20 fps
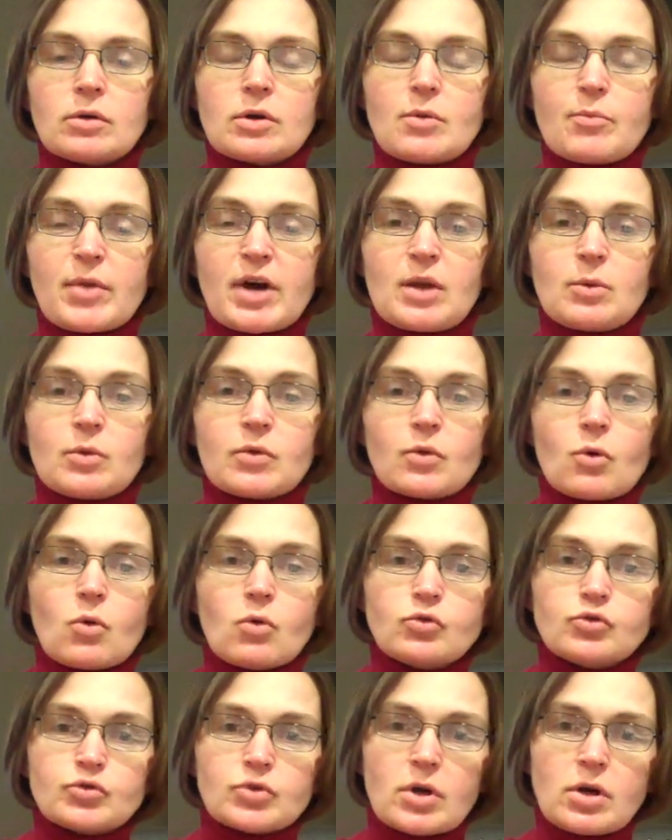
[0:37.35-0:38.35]
combined with
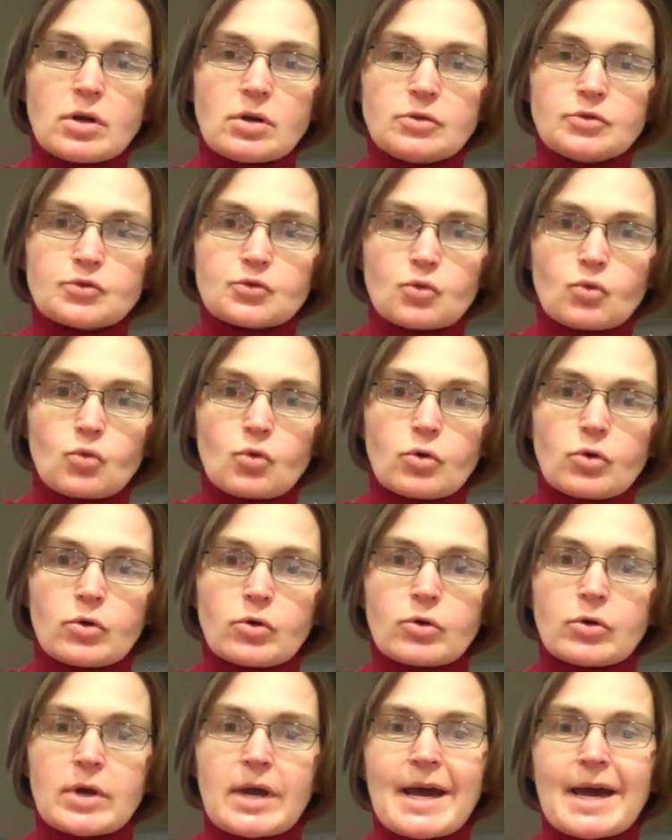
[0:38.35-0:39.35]
old drugs,
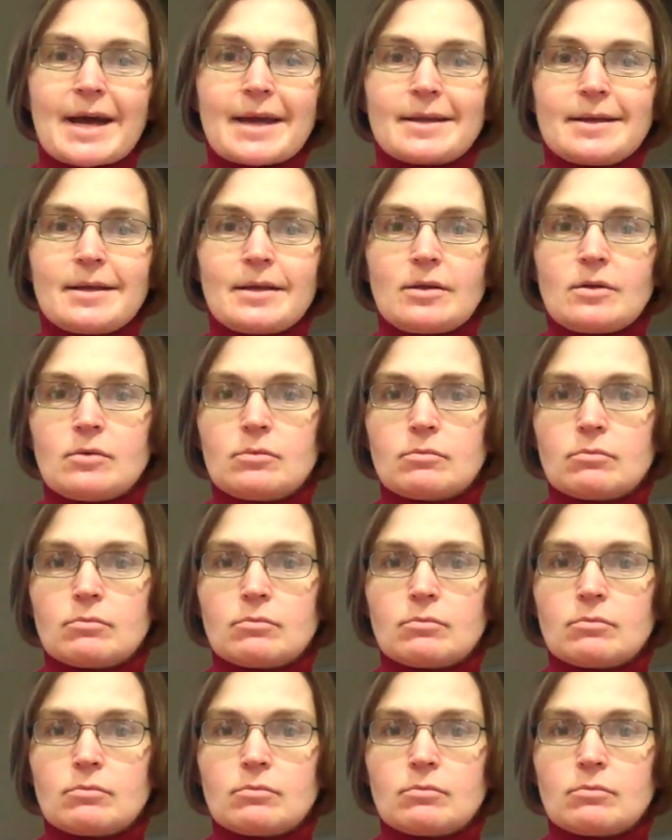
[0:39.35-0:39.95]
or adding